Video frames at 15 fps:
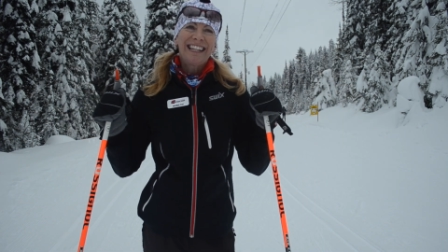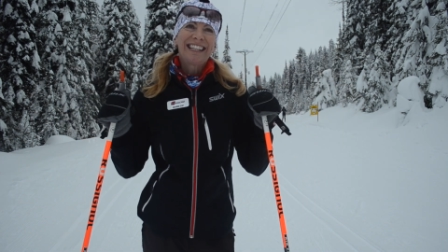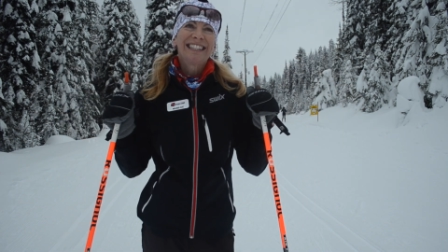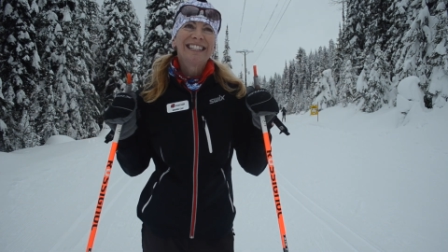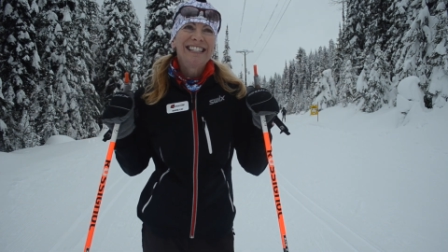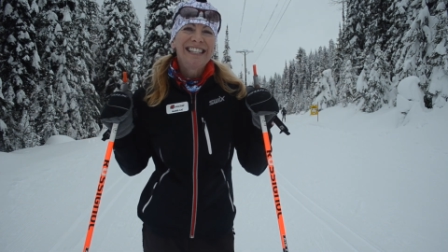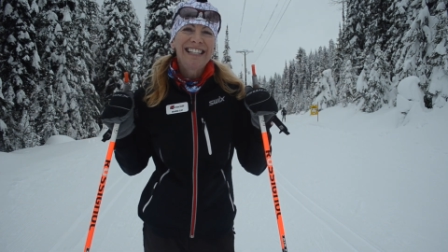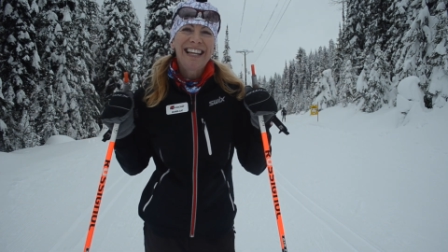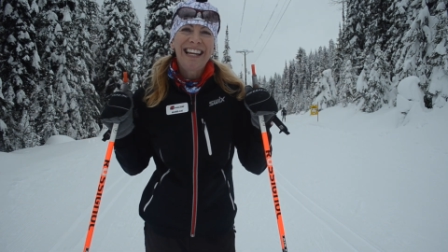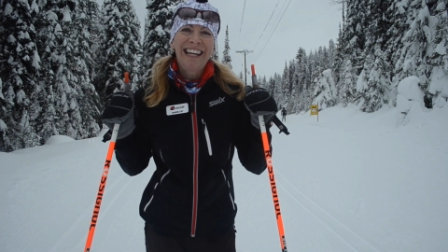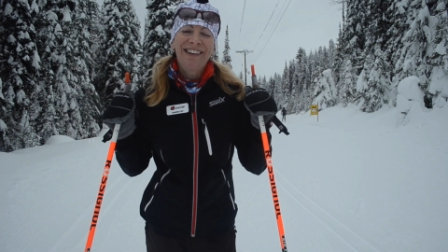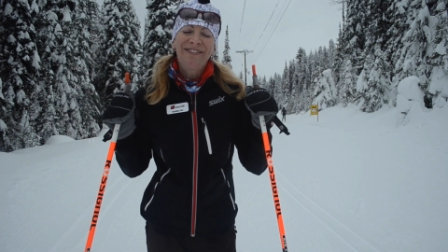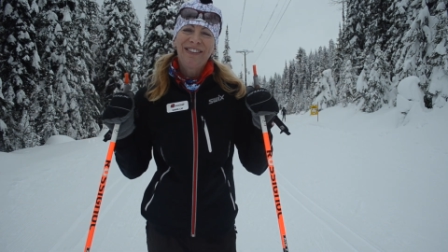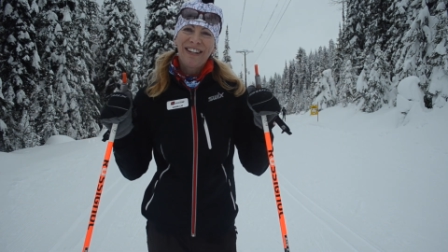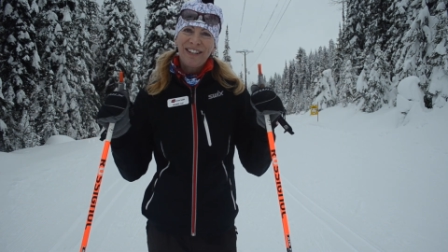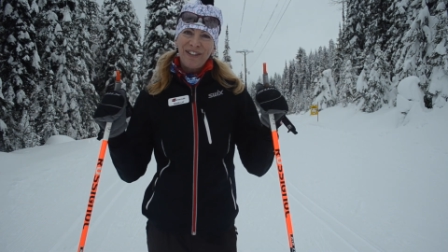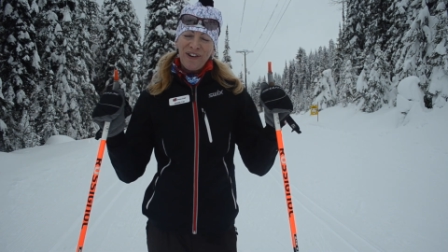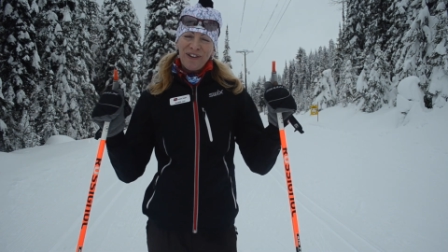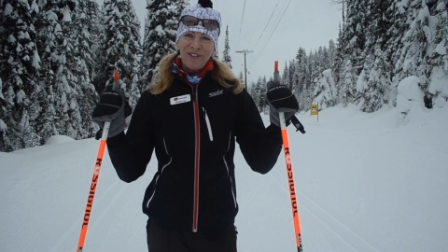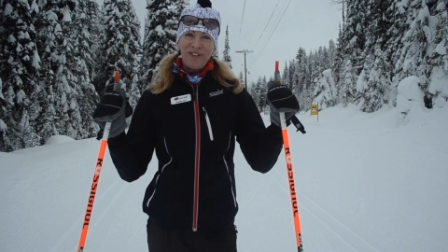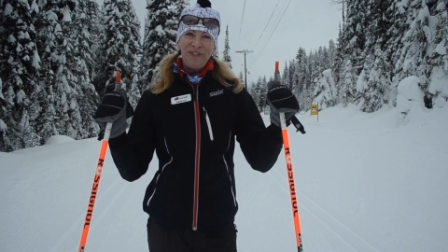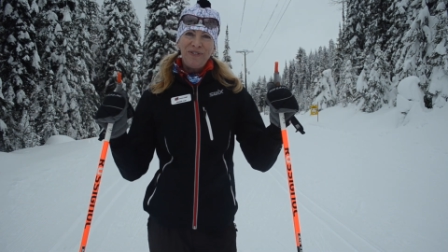and today I want to
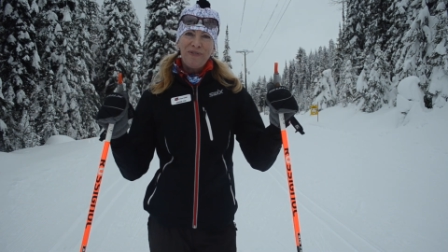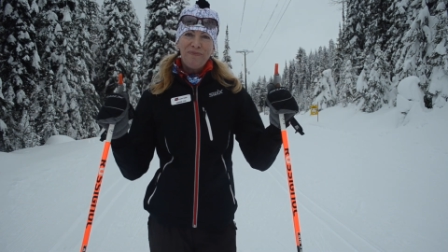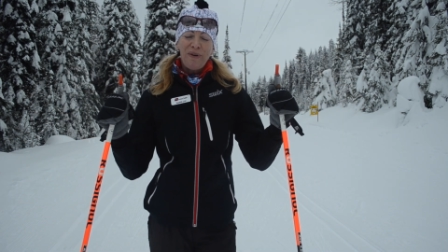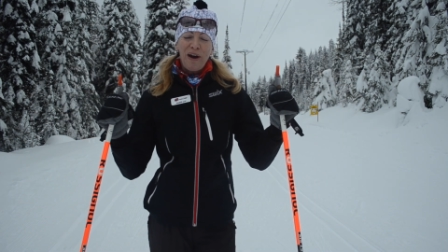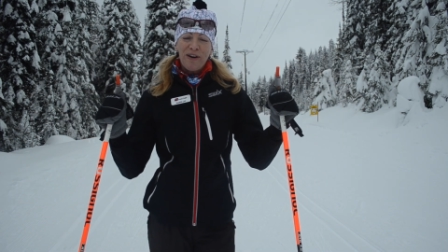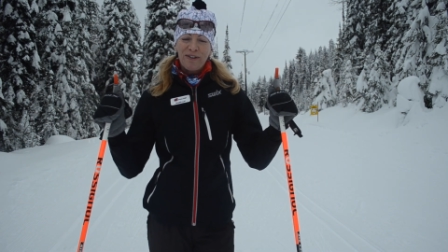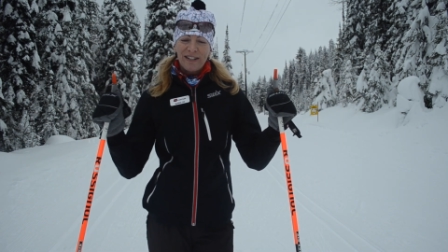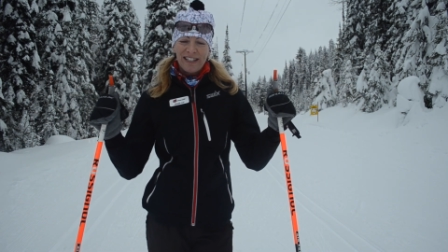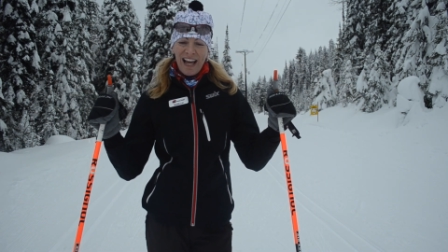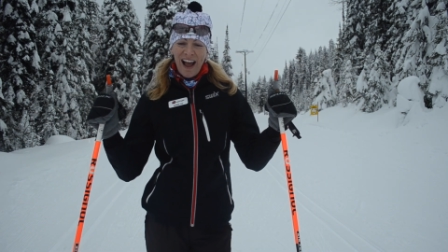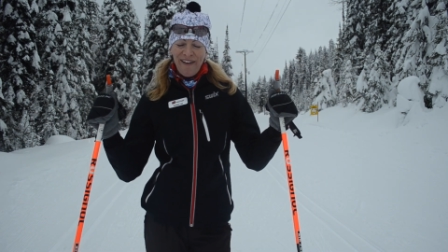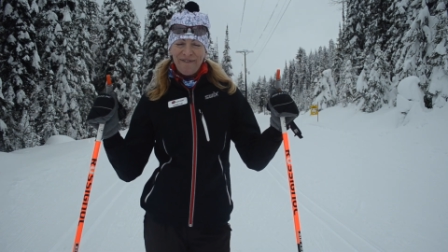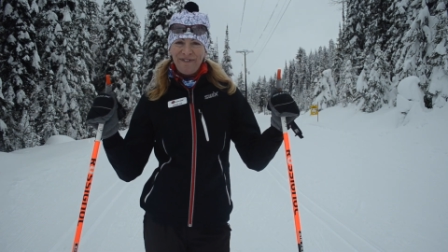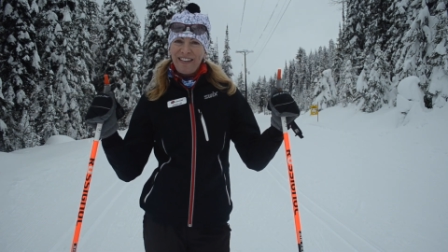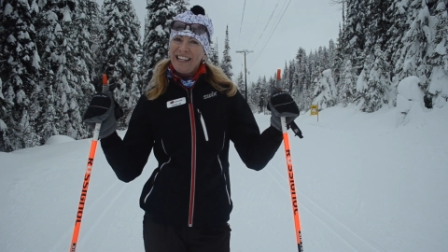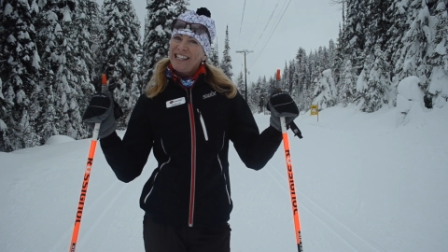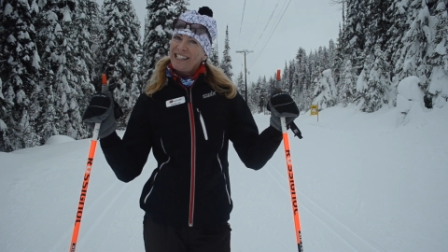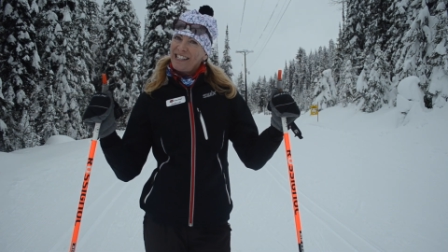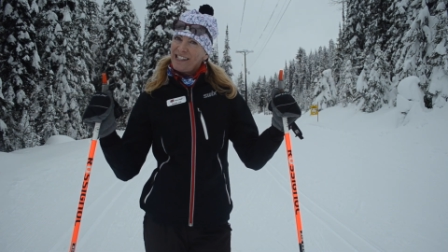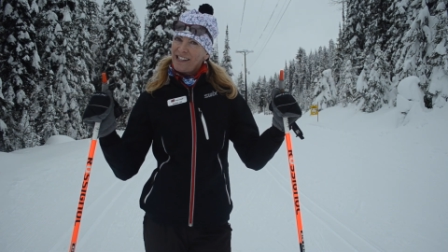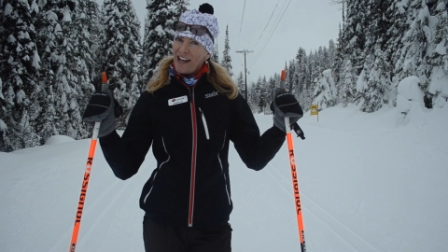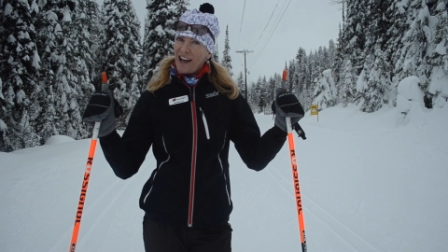talk to you about um,
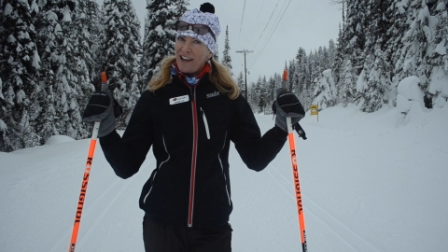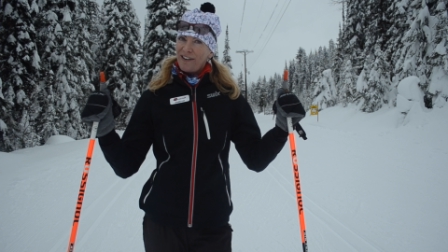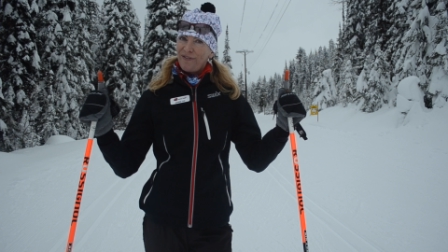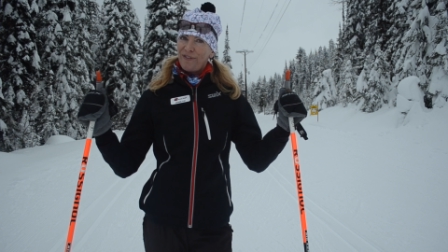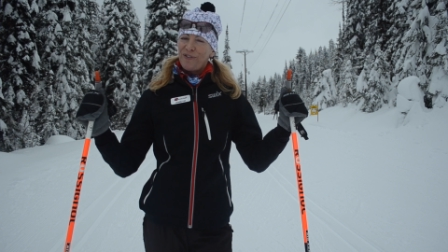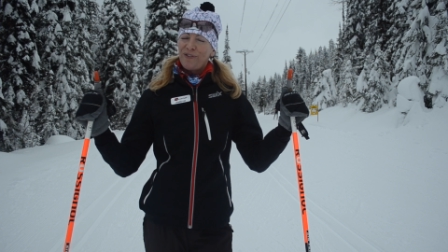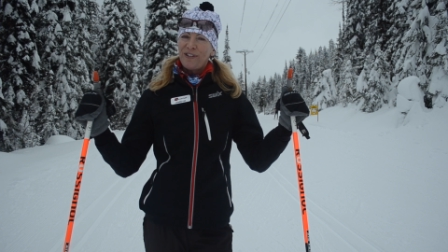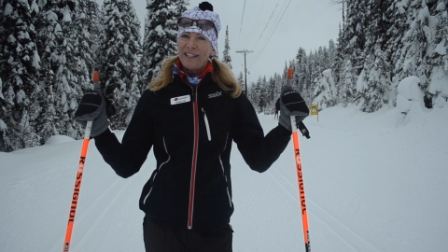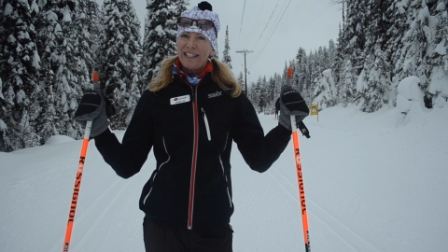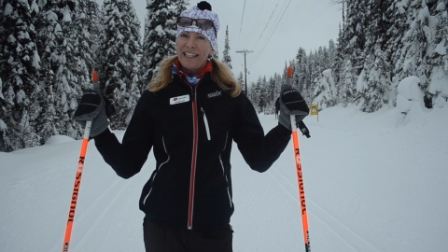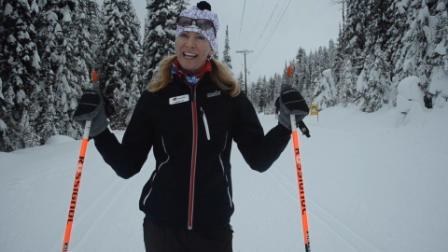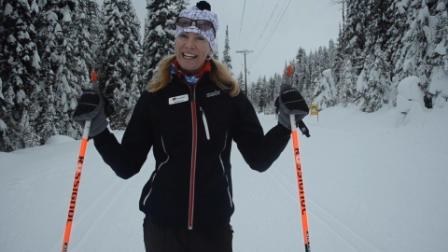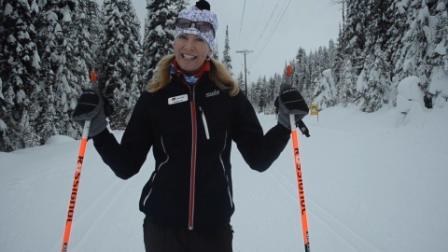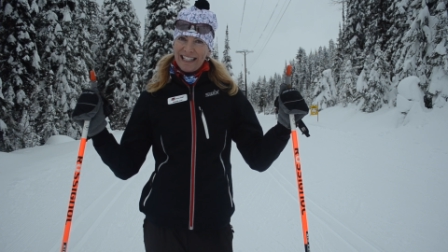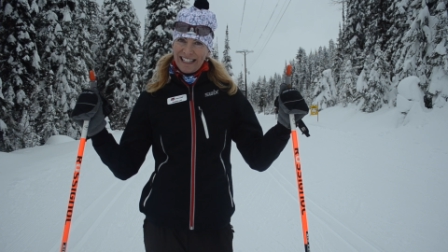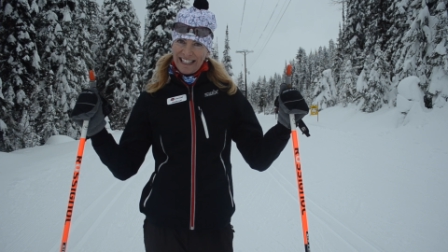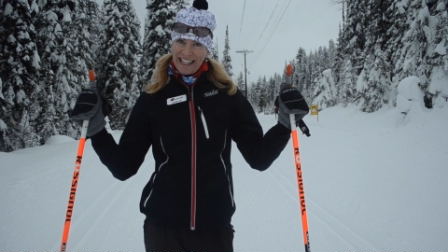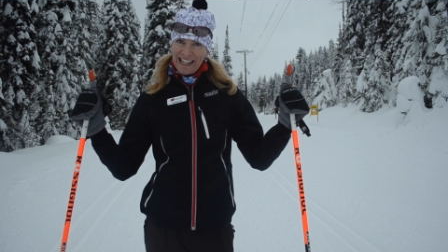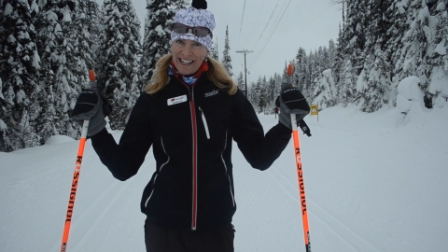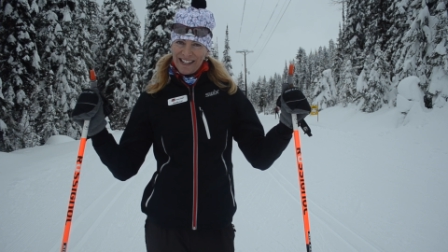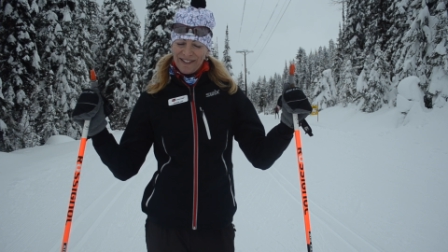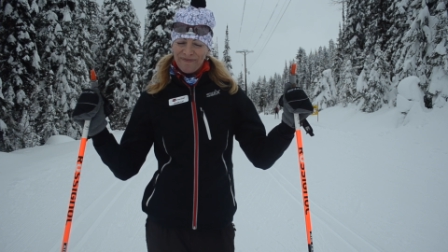Easy Glide for skate
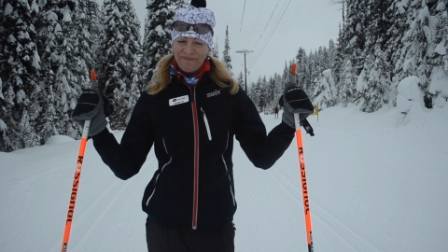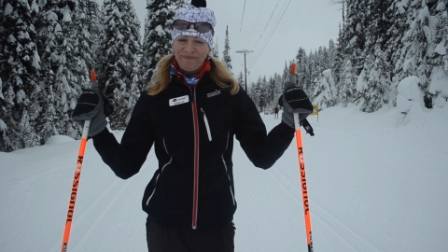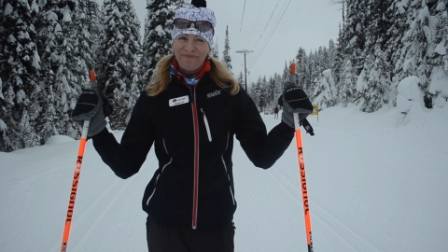skiing.